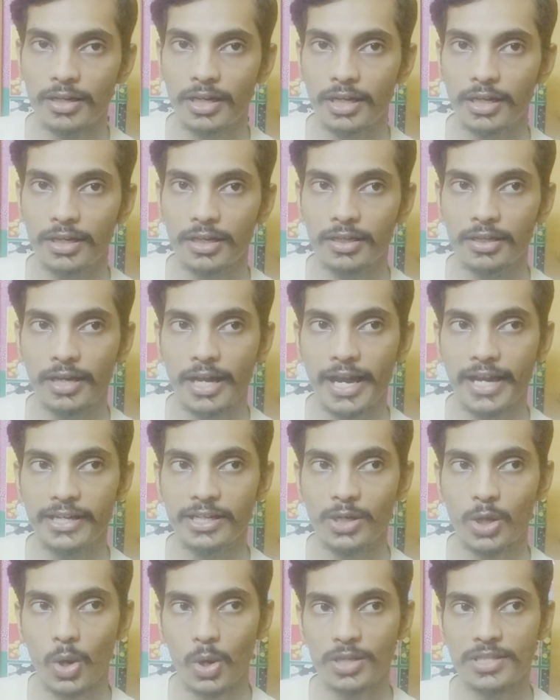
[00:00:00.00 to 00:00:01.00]

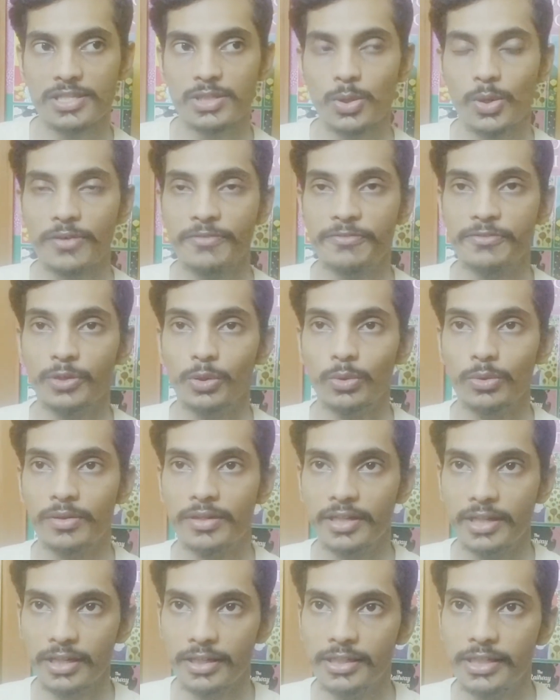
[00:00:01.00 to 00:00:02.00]
and also if you
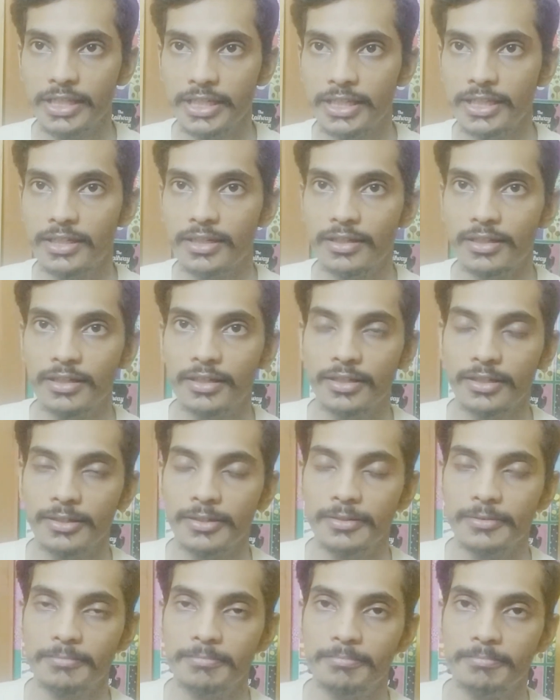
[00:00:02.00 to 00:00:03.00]
really
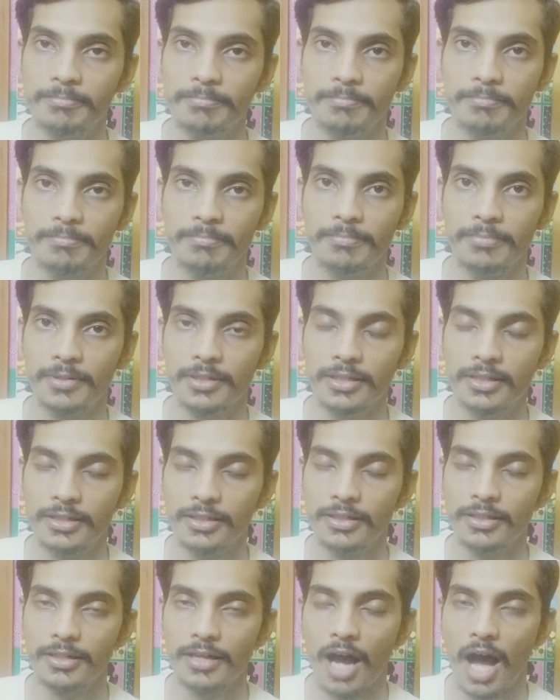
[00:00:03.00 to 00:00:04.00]

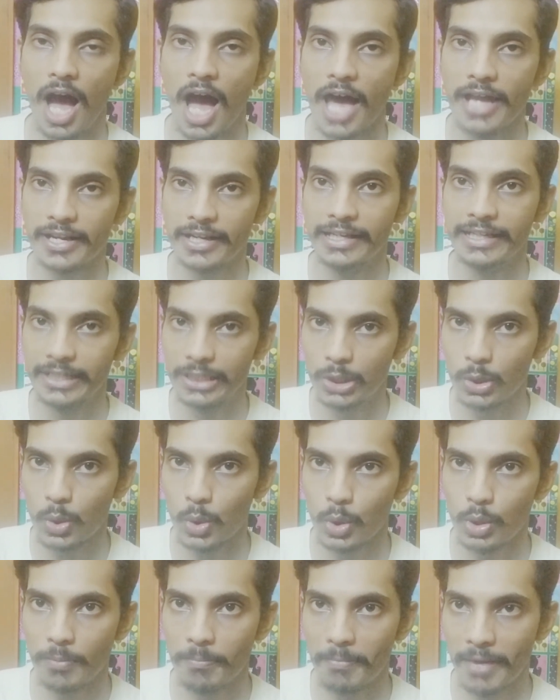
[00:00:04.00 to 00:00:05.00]
are
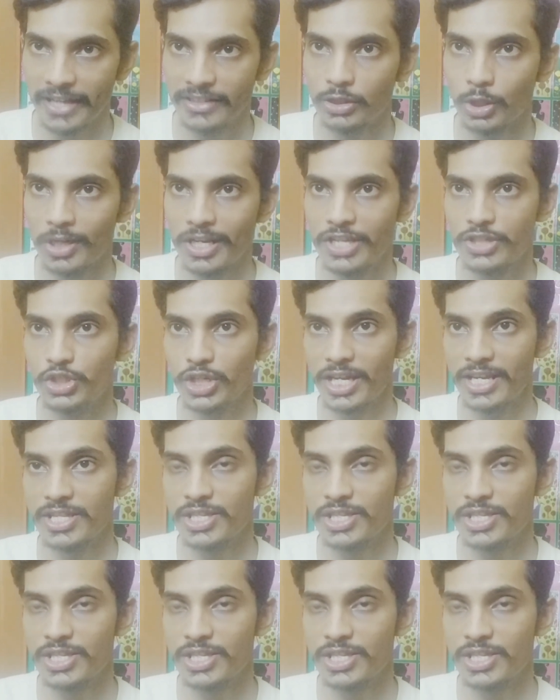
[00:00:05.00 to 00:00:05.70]
into mythology and